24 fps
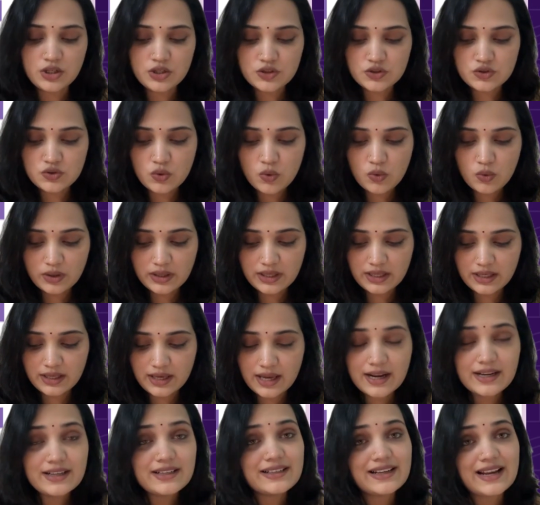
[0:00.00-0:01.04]
So he
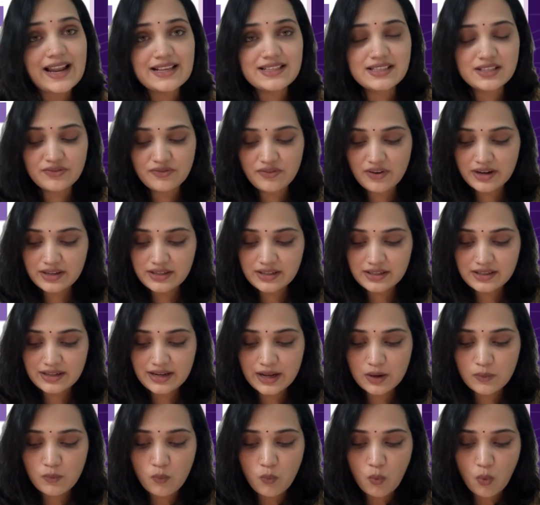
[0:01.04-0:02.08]
had classified it
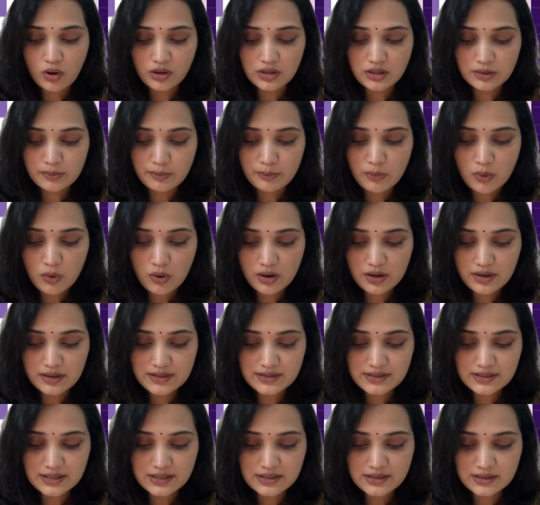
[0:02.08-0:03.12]
like waterborne
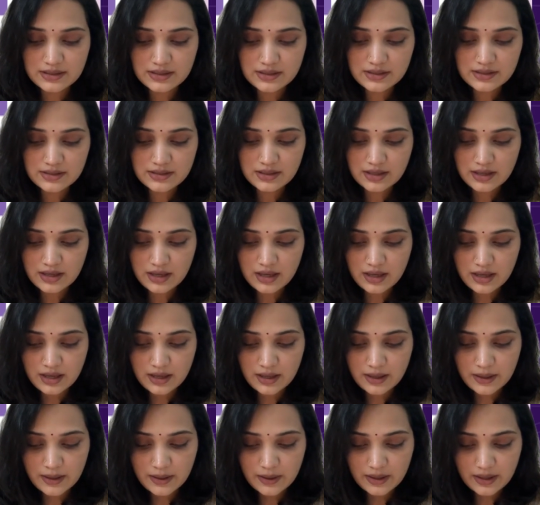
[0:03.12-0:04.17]
diseases
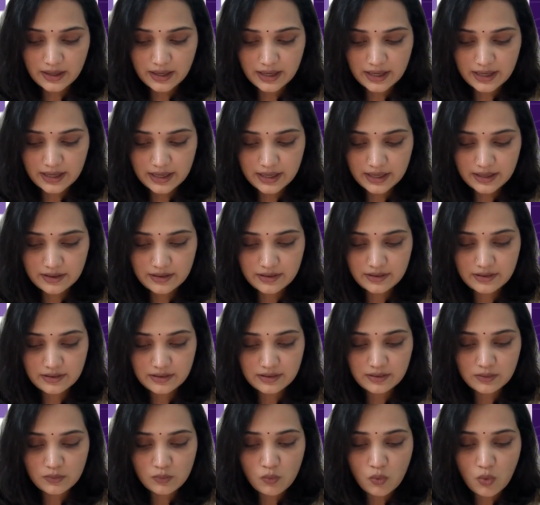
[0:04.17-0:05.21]
and
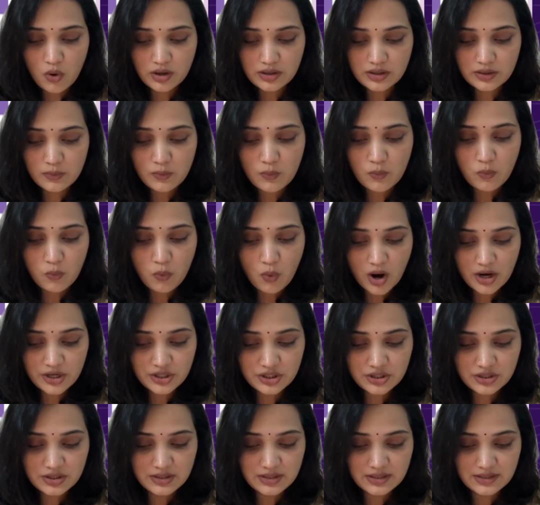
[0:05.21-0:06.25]
water
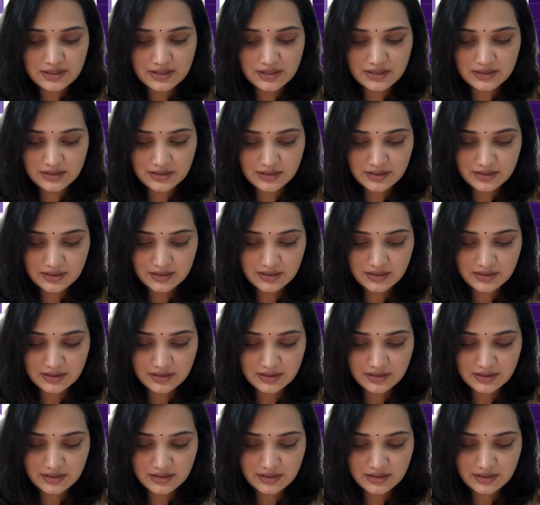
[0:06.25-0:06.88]
washed diseases.